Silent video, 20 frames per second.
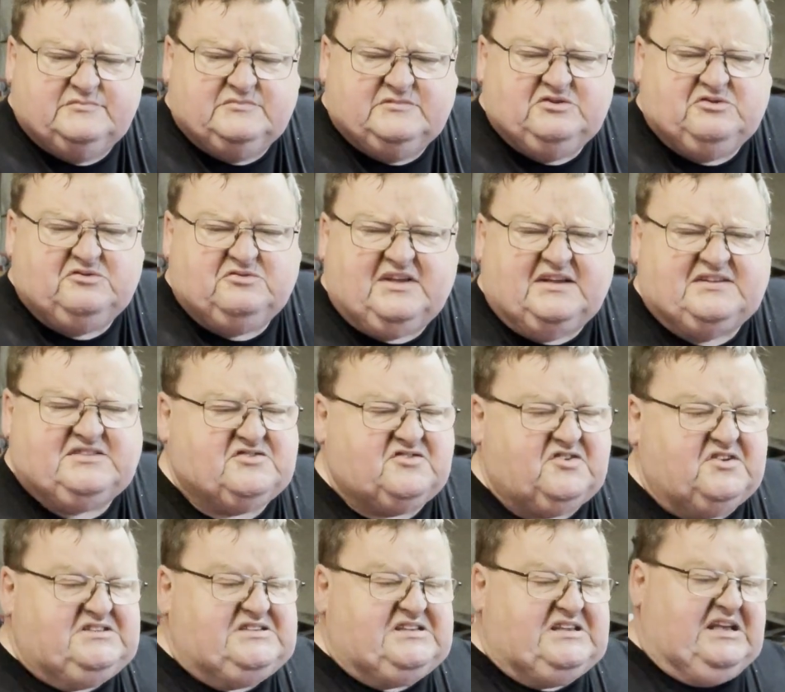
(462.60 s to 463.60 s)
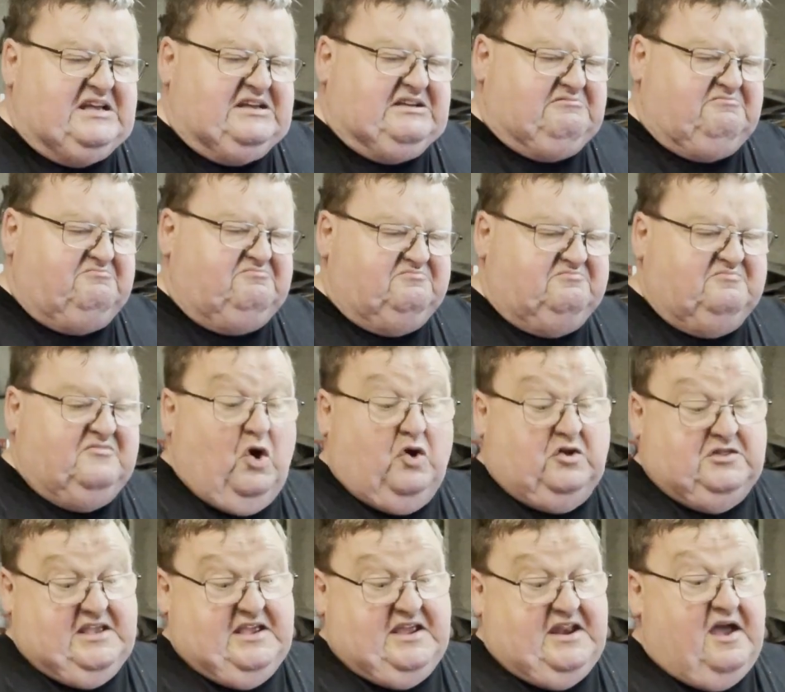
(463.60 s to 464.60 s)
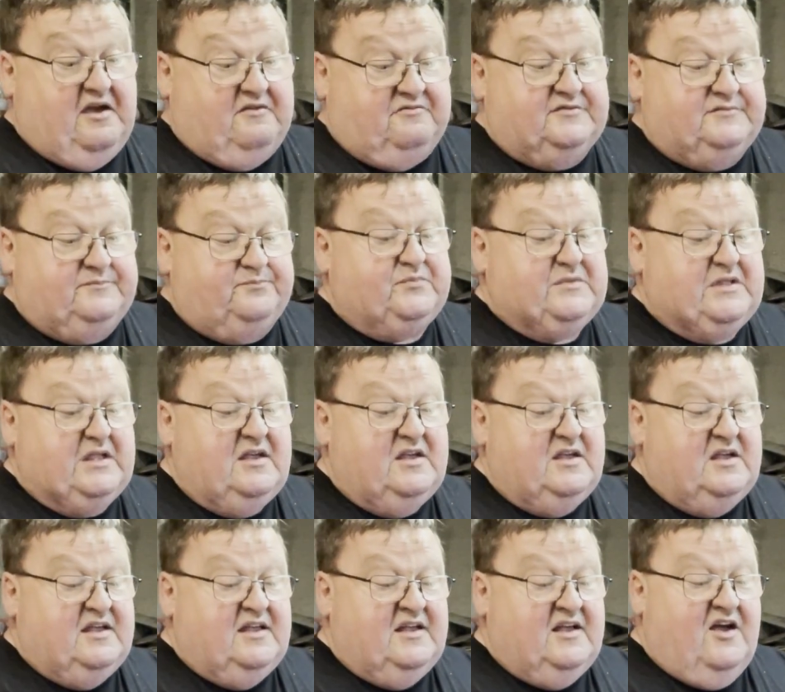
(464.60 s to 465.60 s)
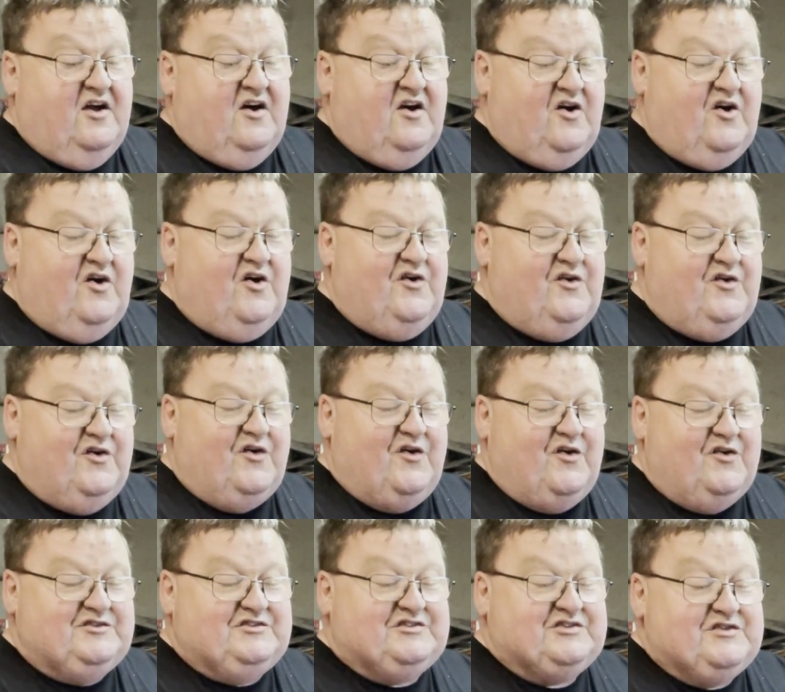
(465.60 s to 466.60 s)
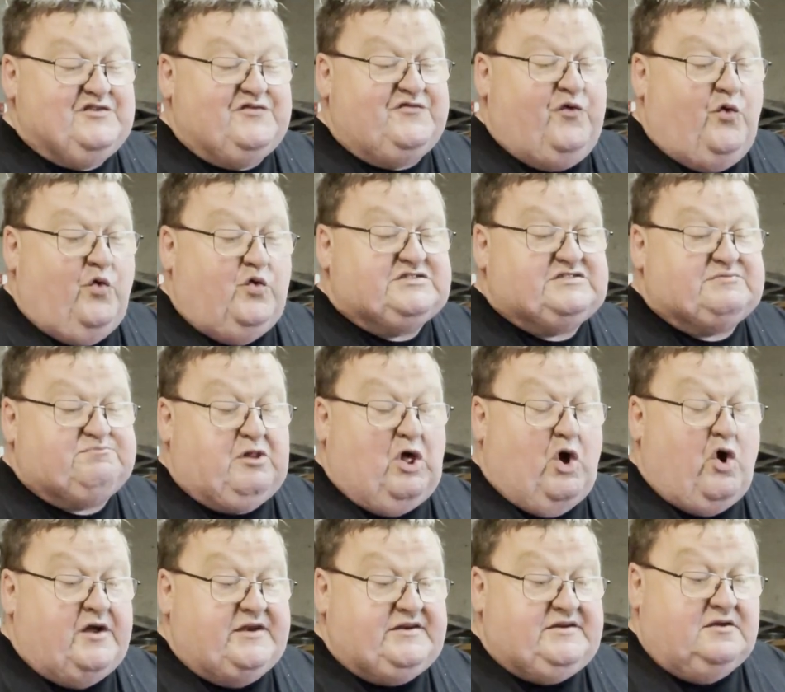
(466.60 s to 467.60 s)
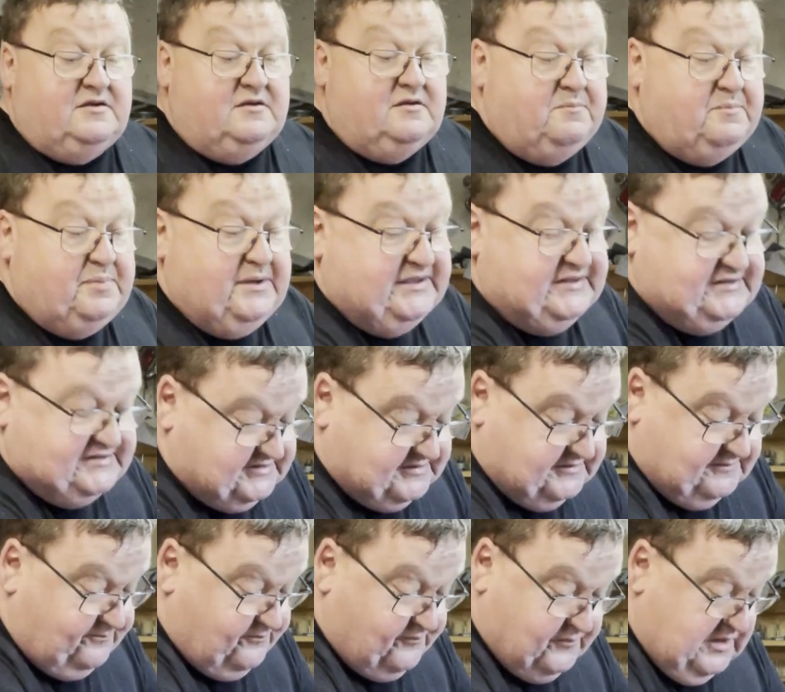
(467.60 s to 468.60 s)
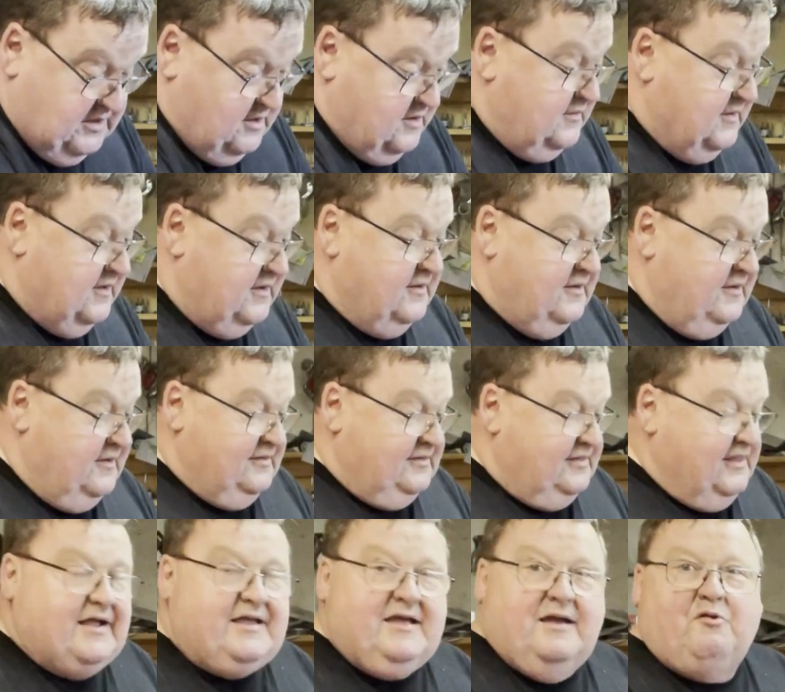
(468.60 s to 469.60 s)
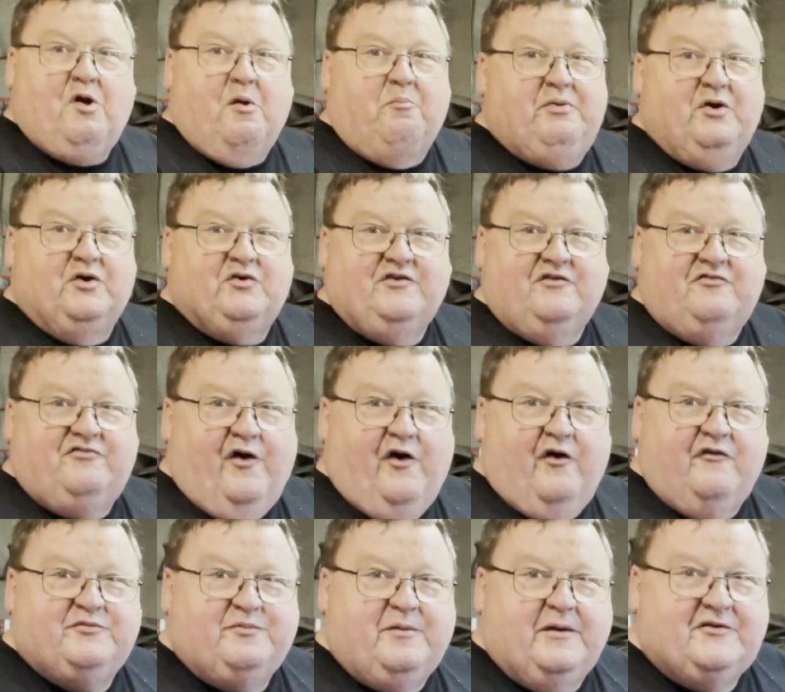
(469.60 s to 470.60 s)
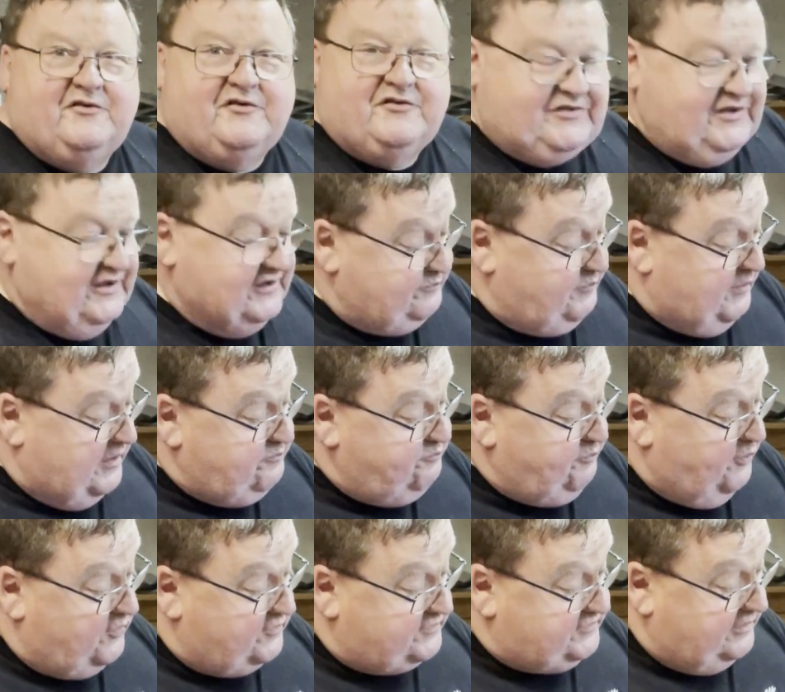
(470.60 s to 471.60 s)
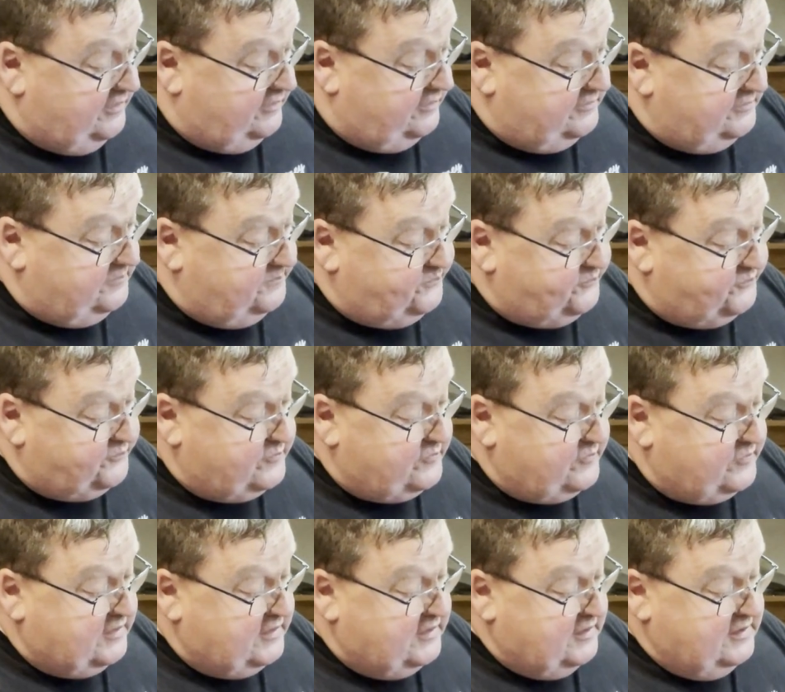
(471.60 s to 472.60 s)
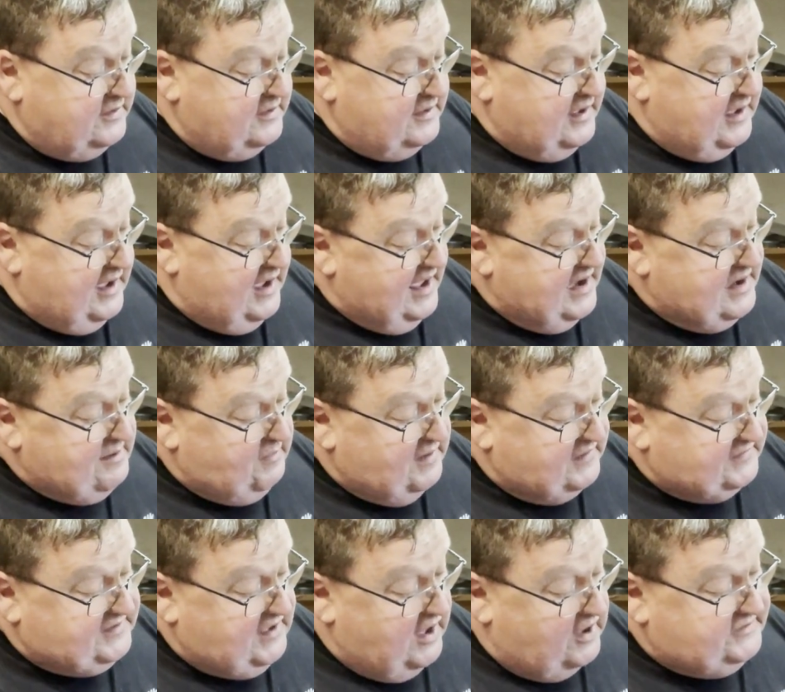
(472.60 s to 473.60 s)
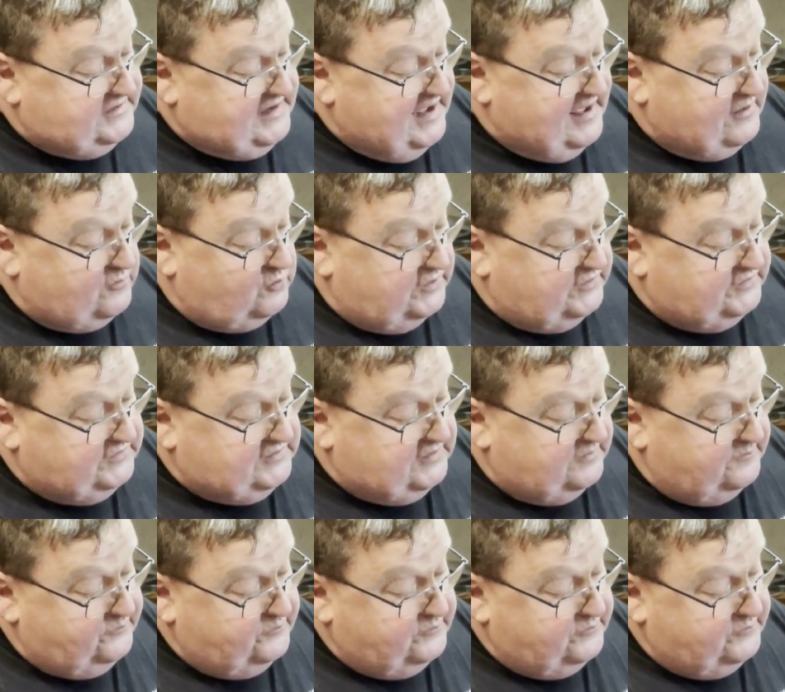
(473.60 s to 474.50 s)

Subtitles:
Ooh, that's greasy, oddly enough. Onto the 4-splined piece. Lucky I'm not building a 5-speed or a 6-speed box, isn't it? And it must go downwards